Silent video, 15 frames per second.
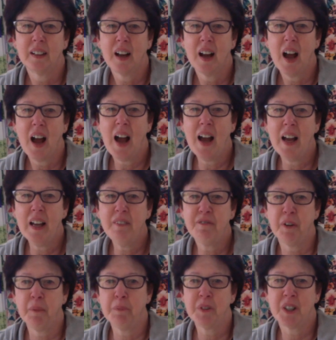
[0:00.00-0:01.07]
Hi
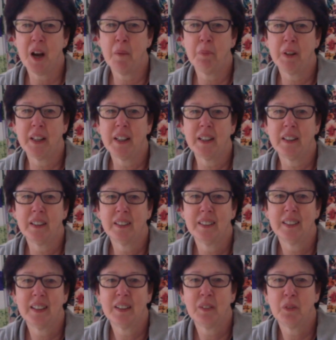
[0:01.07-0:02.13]
from Dublin.
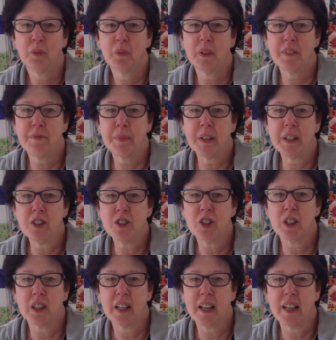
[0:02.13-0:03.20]
We've missed you
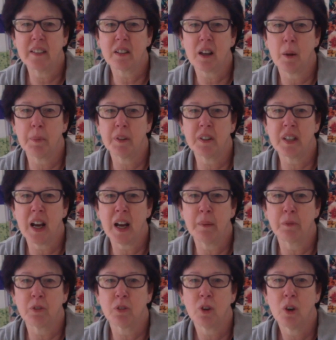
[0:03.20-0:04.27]
the last couple of
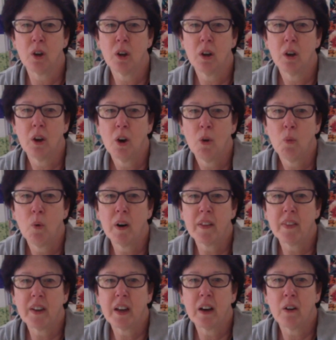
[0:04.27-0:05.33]
times. One of
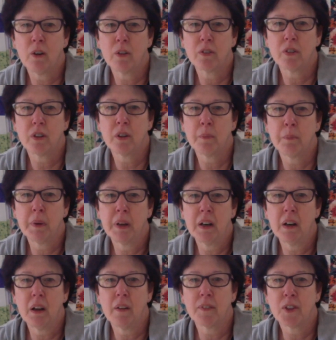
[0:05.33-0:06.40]
the arrows in the
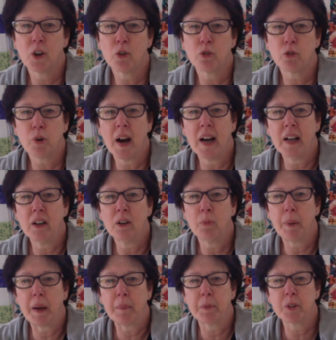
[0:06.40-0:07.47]
middle of those triangle
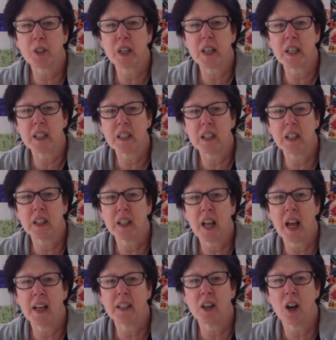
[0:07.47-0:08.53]
papers isn't
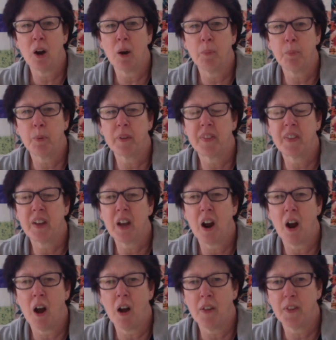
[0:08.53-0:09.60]
lined up with the
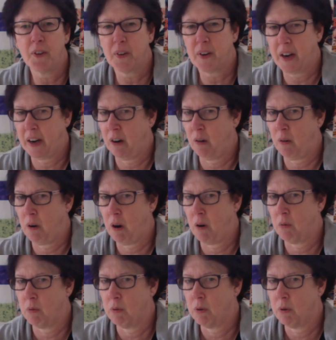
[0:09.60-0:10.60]
other arrow.